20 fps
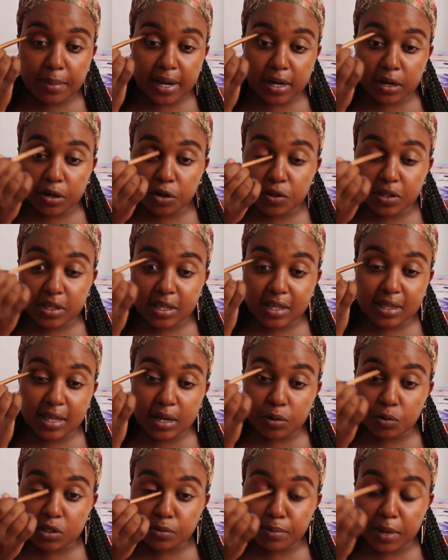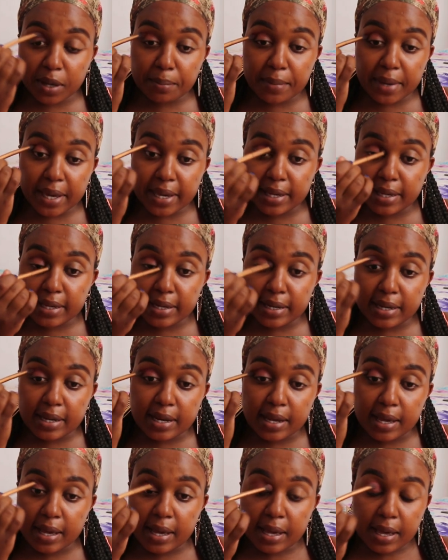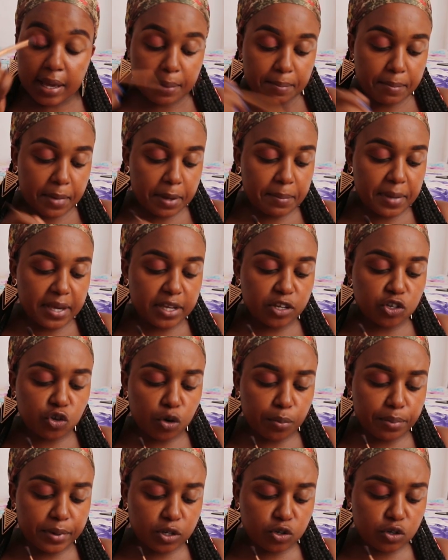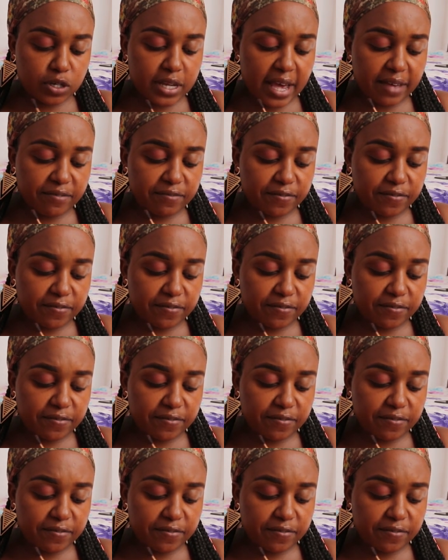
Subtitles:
but I don't think that was my main topic today.